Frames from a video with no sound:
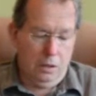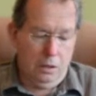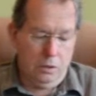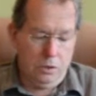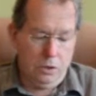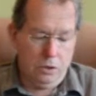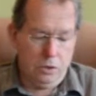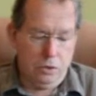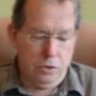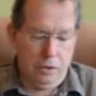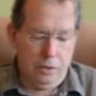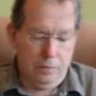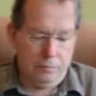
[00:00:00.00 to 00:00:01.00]
on this
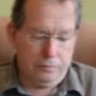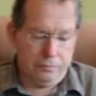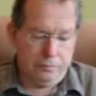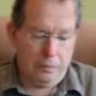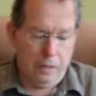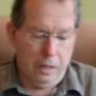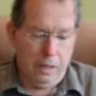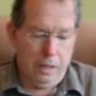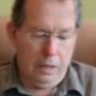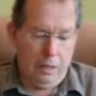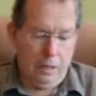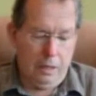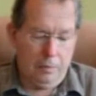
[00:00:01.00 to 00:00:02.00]
journey,
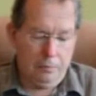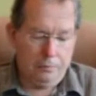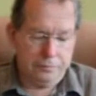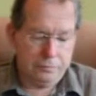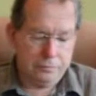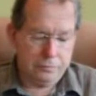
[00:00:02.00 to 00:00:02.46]
and um,